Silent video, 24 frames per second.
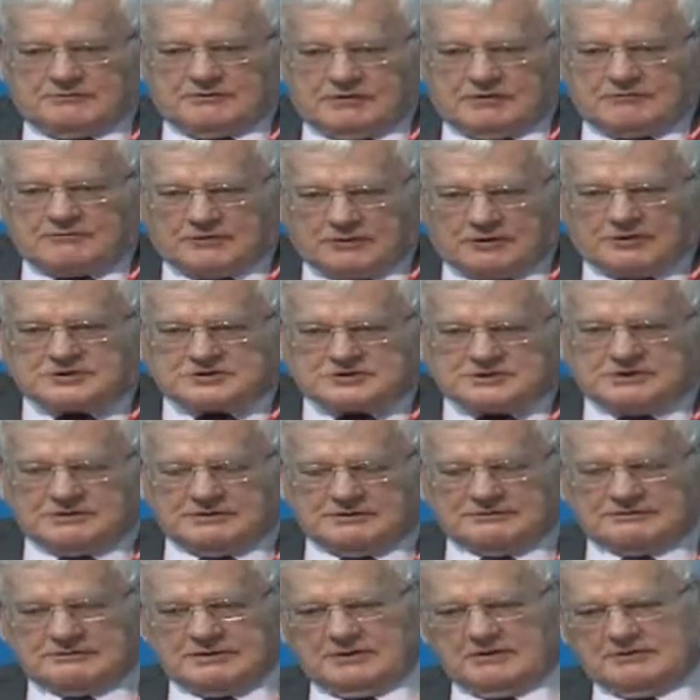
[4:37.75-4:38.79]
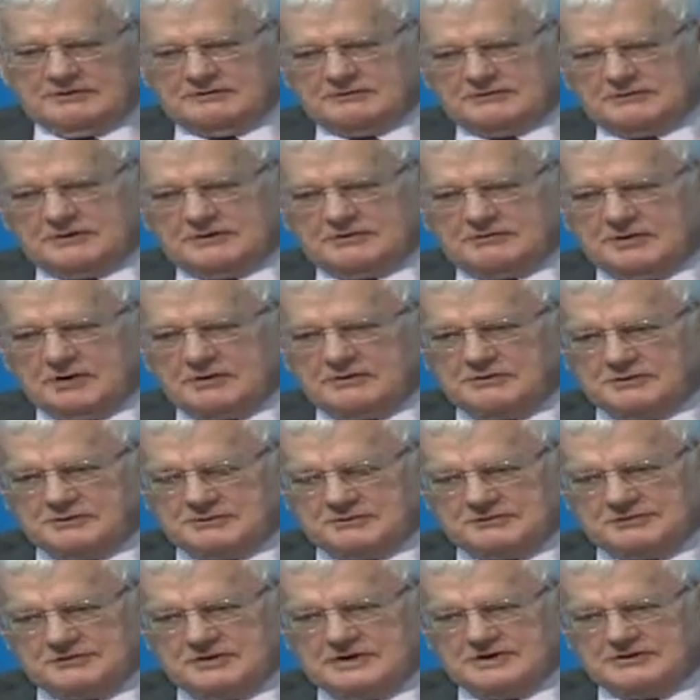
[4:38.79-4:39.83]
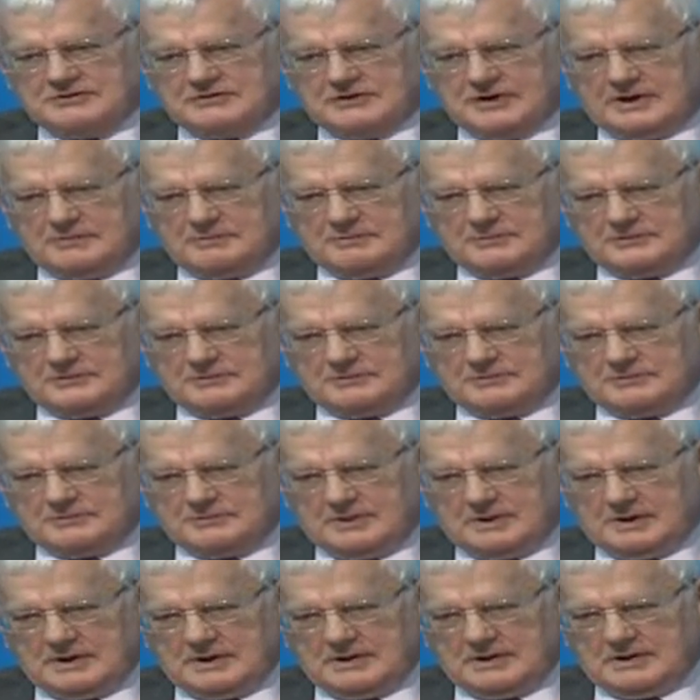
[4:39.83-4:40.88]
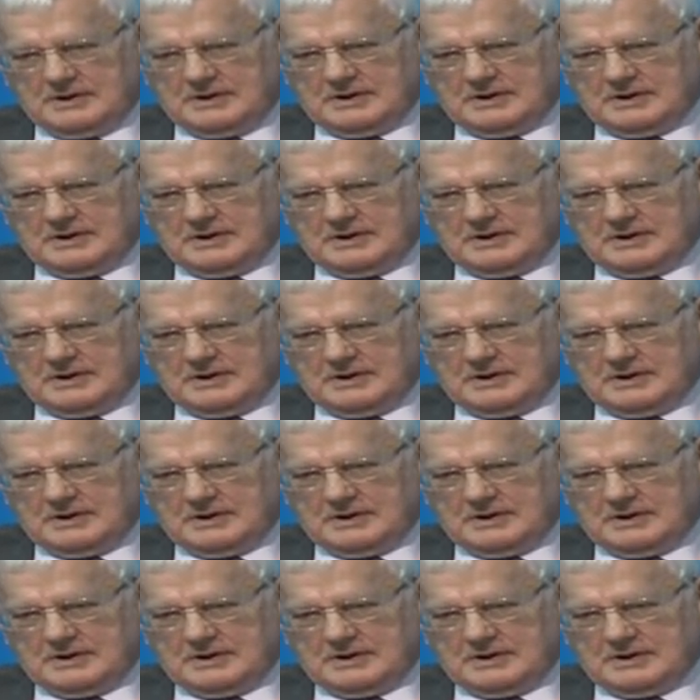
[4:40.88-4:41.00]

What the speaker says: version of the growth of sea trade produced by